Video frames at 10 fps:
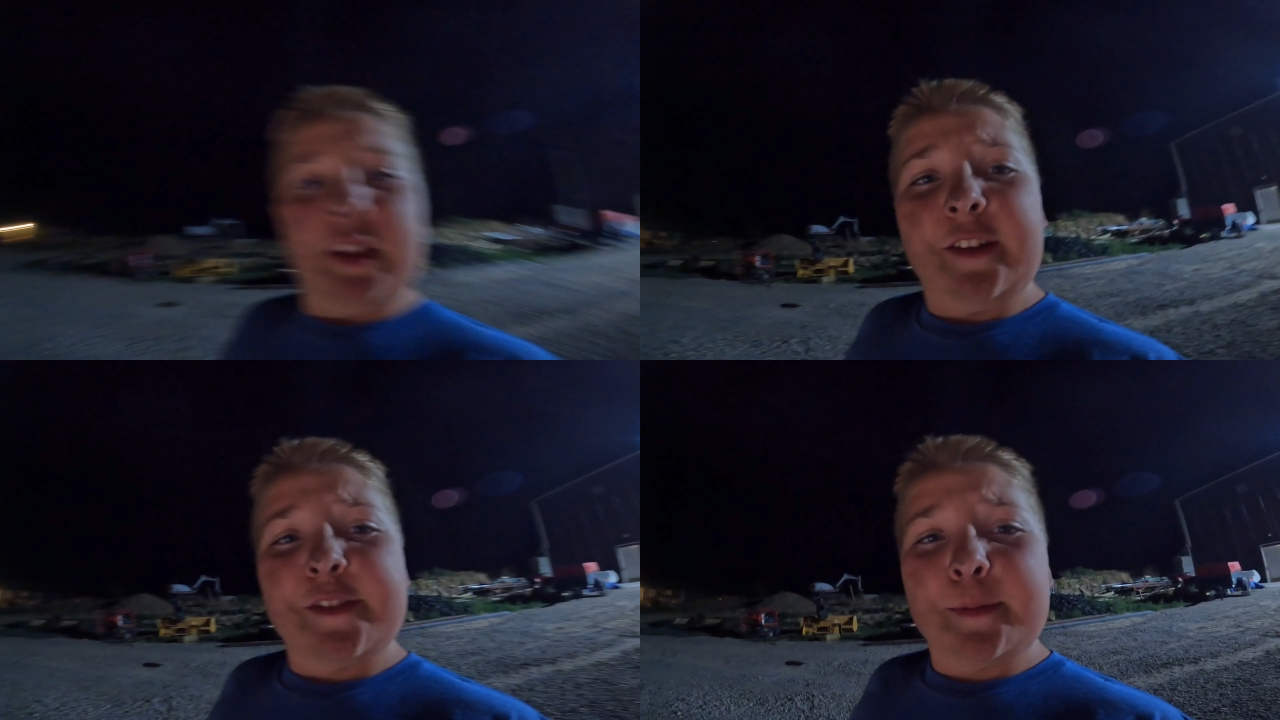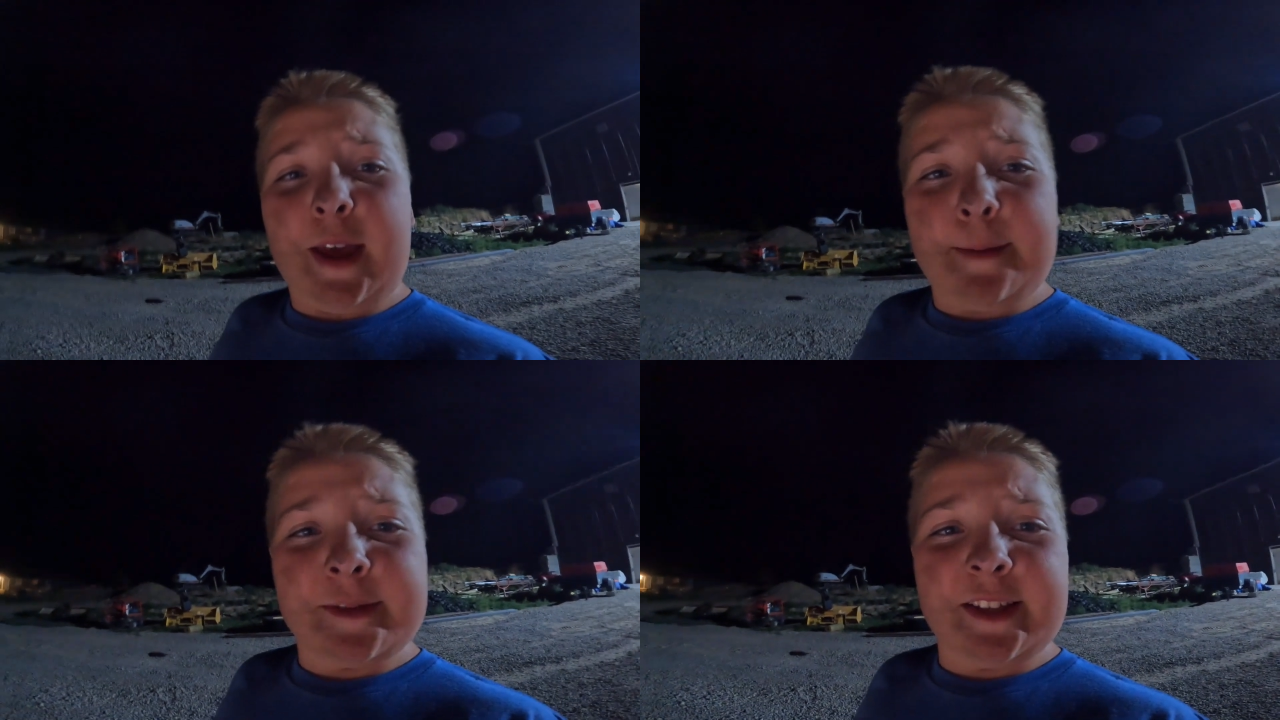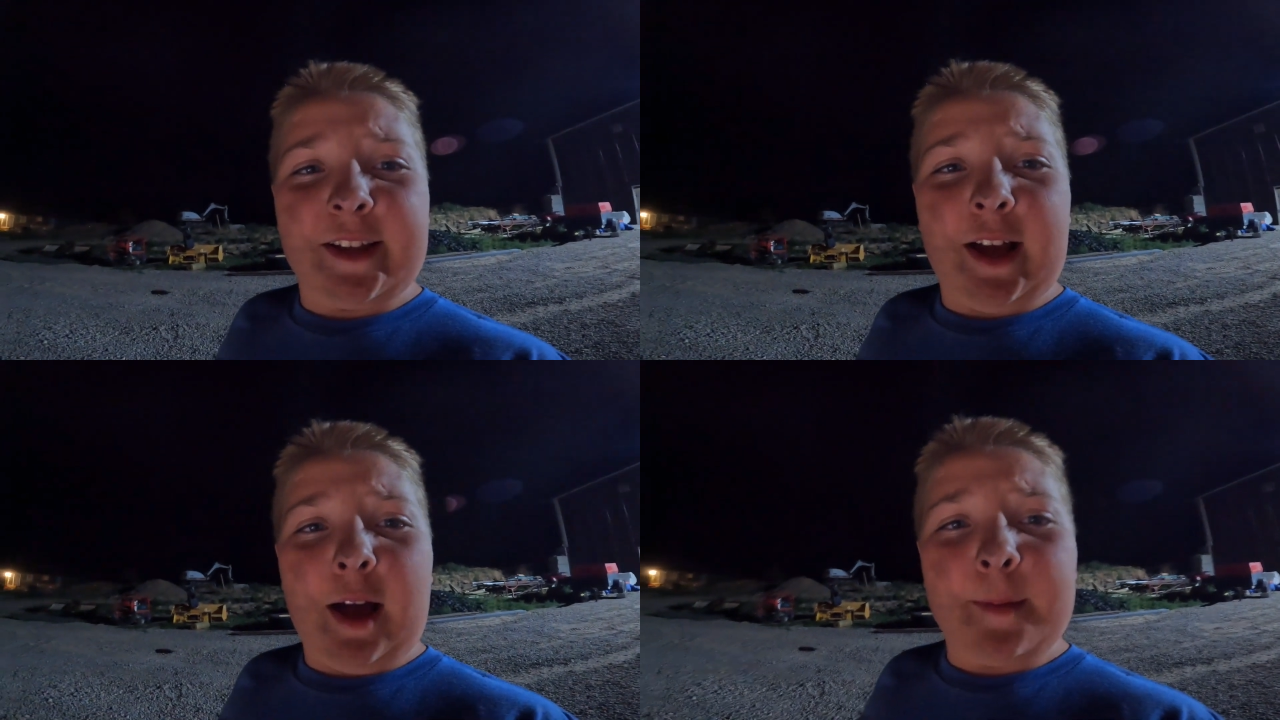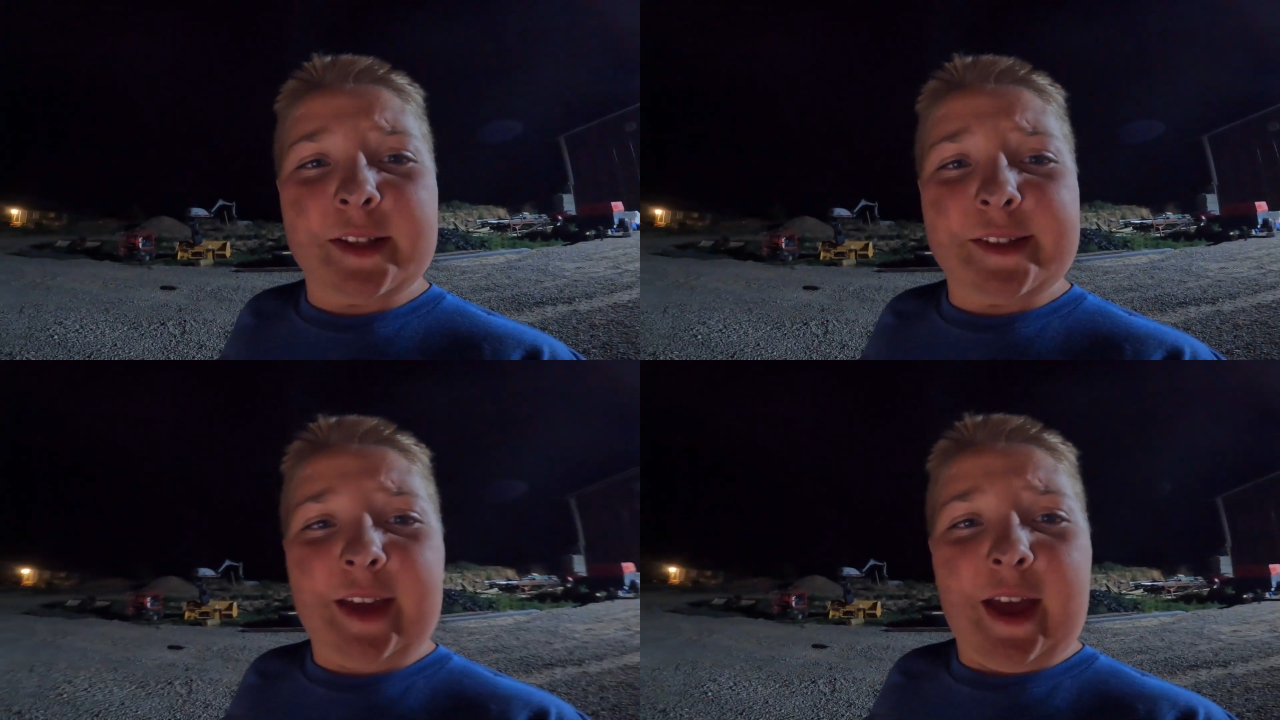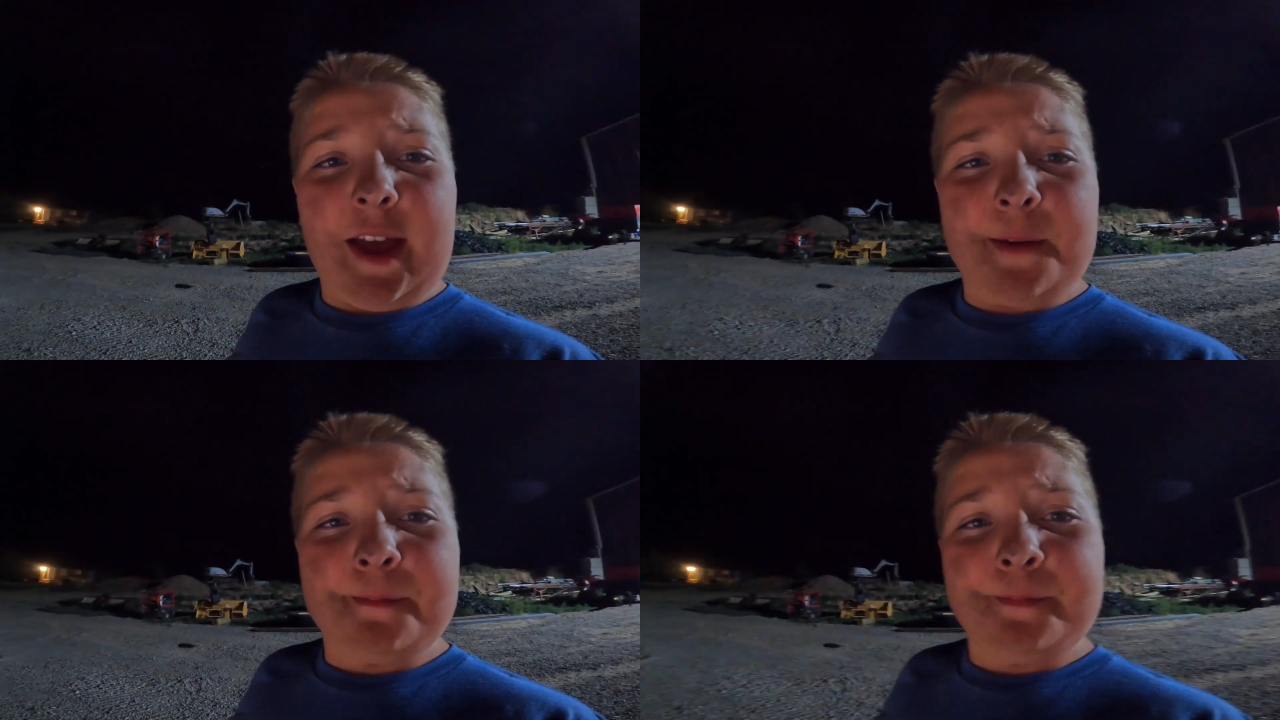leave some names in the comments,
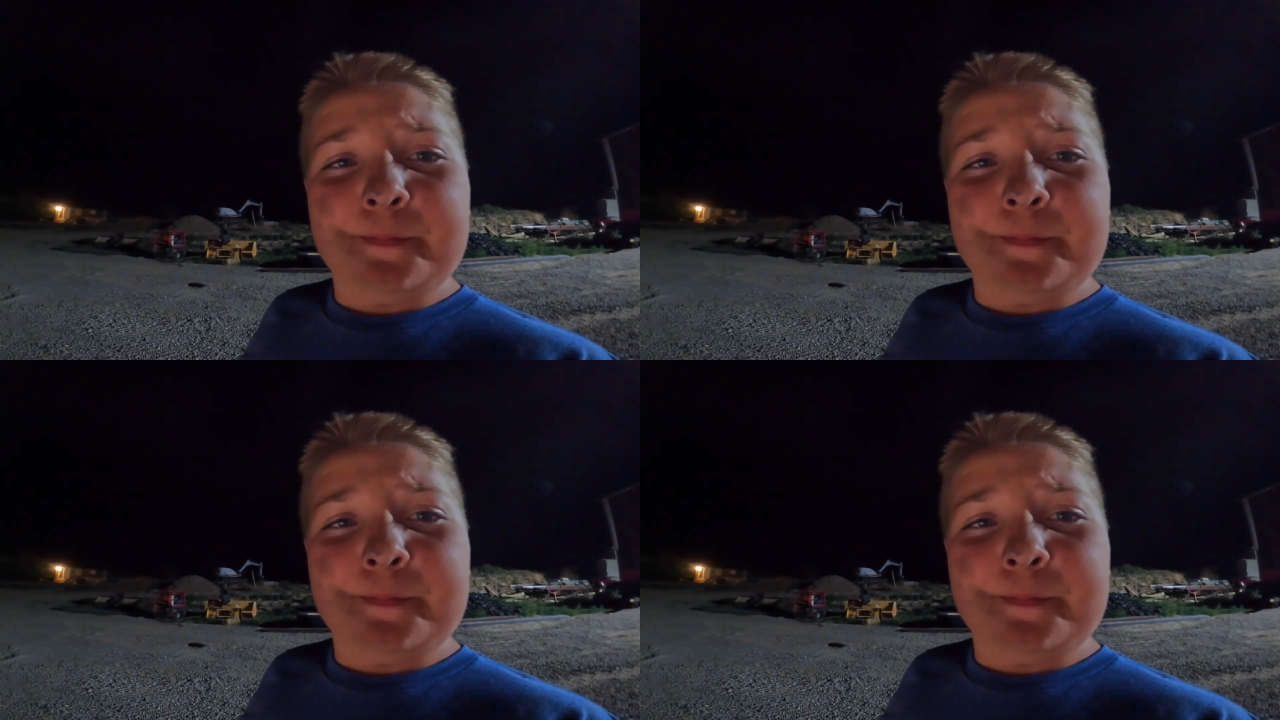okay?